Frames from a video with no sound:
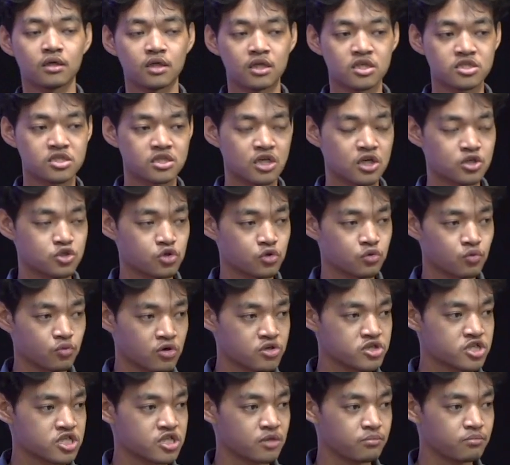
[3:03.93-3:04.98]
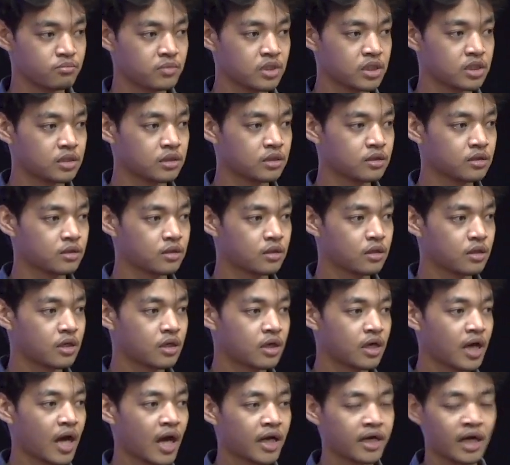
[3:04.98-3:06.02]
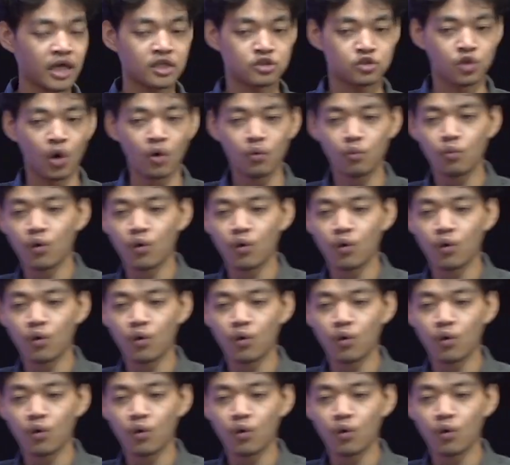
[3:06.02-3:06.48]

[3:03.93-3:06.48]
is they should worship me. And I don't